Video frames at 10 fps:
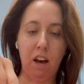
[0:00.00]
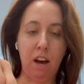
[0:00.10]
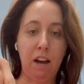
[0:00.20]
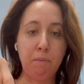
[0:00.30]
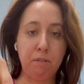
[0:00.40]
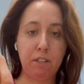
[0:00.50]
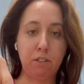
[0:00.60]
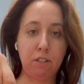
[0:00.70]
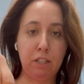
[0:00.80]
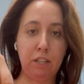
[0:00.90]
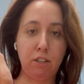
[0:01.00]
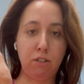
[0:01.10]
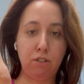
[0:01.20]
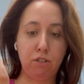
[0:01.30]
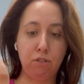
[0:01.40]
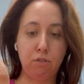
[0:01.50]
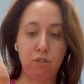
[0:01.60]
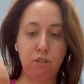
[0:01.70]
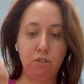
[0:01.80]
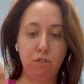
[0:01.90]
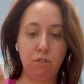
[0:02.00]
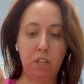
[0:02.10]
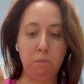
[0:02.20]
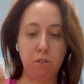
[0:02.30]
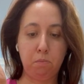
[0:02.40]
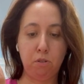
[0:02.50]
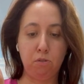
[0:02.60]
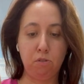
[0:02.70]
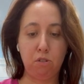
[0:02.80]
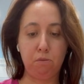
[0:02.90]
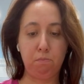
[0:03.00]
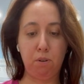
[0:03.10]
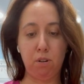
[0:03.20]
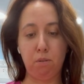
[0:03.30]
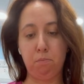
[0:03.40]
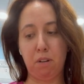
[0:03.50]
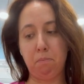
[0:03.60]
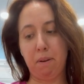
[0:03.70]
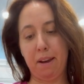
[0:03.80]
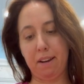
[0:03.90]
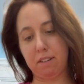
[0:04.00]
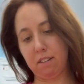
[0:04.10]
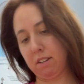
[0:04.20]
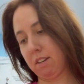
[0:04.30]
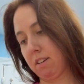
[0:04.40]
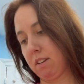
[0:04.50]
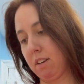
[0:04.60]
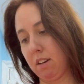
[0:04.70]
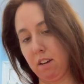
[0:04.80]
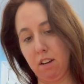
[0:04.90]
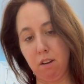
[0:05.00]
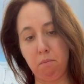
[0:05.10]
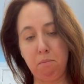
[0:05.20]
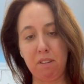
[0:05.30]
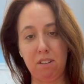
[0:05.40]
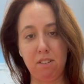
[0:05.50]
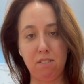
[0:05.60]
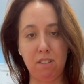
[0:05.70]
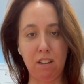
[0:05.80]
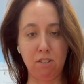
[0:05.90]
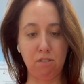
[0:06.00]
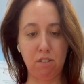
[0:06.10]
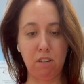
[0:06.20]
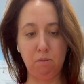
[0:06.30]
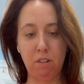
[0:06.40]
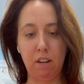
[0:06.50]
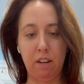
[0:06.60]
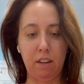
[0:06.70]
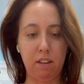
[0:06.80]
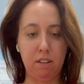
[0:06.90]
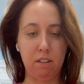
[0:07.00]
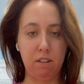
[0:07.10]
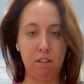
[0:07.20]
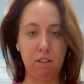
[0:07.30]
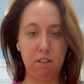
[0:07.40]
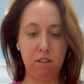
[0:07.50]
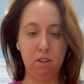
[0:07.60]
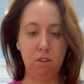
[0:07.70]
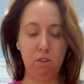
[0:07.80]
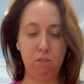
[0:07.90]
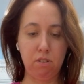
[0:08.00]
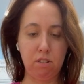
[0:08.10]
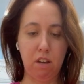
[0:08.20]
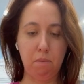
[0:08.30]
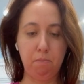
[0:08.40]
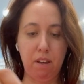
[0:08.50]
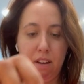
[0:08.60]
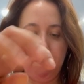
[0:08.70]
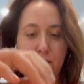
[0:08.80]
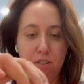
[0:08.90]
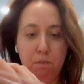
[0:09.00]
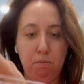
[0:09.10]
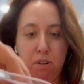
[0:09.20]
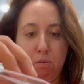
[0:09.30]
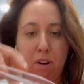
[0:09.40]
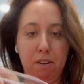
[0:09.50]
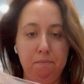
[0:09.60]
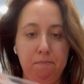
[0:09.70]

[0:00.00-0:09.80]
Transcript: I particularly do 2 tablespoons per blood pack because, as you'll see when I hold this up, it fills it pretty well.